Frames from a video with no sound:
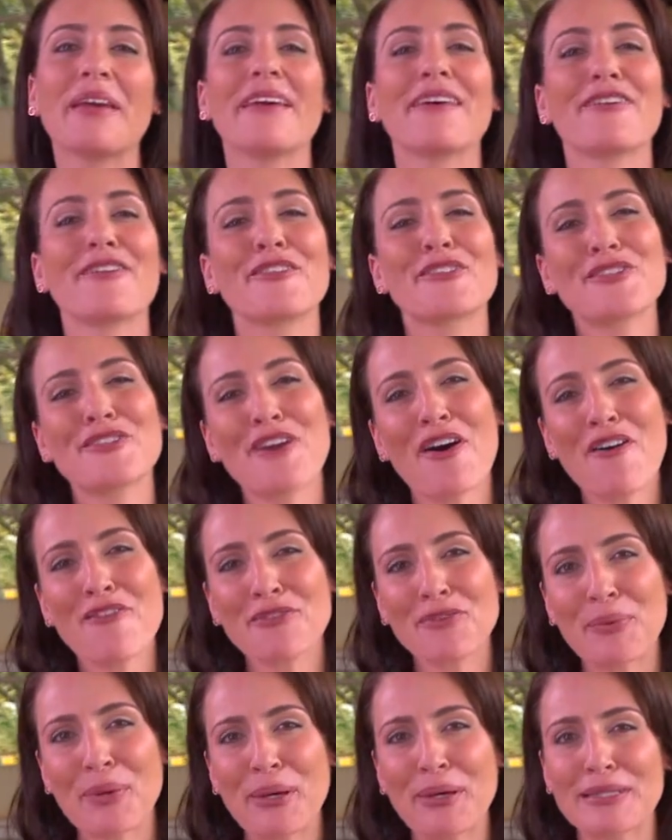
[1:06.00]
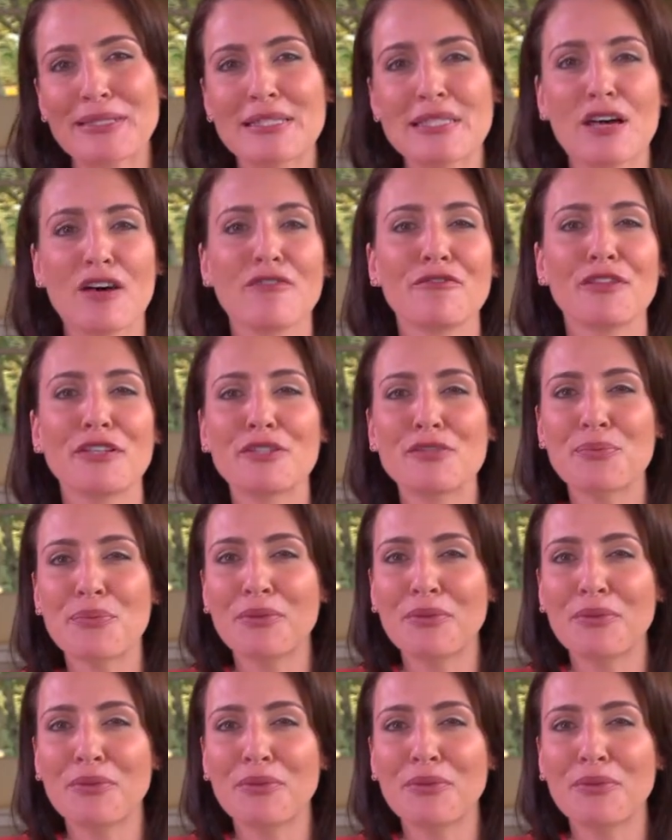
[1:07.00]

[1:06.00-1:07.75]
Now, the software itself is